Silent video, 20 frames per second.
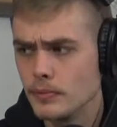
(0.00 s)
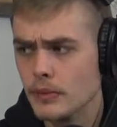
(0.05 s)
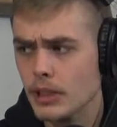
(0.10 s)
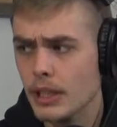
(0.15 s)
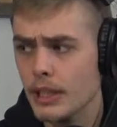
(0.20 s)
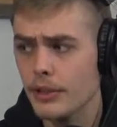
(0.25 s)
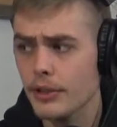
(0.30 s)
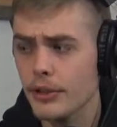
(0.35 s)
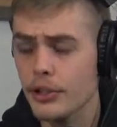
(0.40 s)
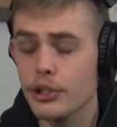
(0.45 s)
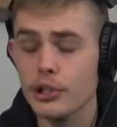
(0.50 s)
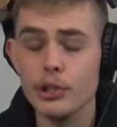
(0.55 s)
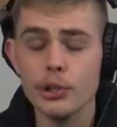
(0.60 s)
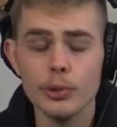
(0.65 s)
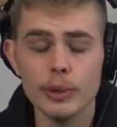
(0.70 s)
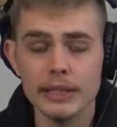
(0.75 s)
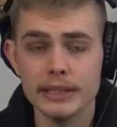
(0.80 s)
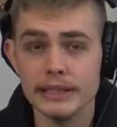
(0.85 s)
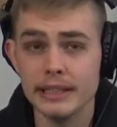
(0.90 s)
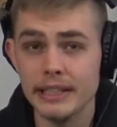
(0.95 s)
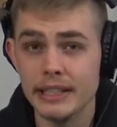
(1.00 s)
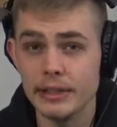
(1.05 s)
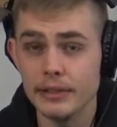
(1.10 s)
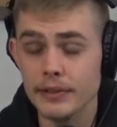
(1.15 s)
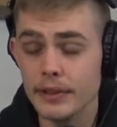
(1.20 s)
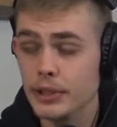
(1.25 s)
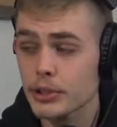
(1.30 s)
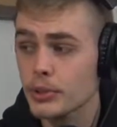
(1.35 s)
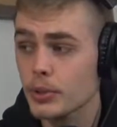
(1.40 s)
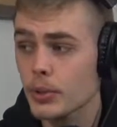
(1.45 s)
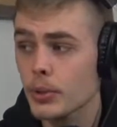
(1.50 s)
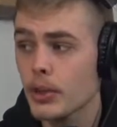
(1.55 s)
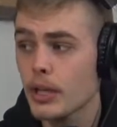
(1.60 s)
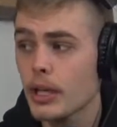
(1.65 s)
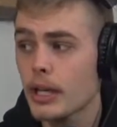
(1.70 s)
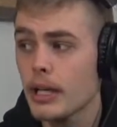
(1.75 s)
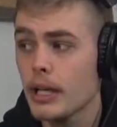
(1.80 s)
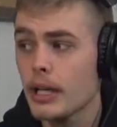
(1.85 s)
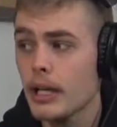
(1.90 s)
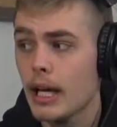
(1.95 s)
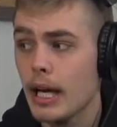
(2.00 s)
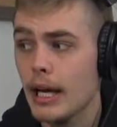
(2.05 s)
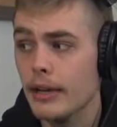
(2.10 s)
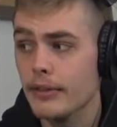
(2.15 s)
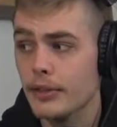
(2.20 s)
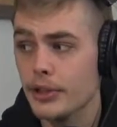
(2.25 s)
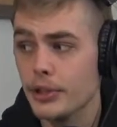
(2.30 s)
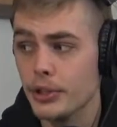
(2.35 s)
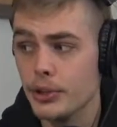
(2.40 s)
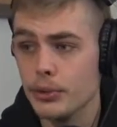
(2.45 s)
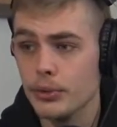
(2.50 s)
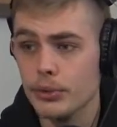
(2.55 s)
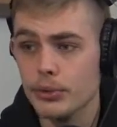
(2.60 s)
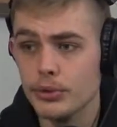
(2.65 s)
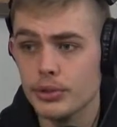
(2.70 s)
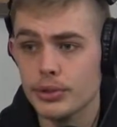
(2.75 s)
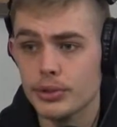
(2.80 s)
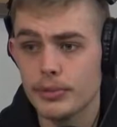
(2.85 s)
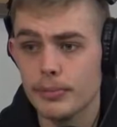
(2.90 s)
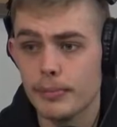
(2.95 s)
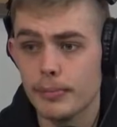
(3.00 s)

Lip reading: Either you as the individual have a huge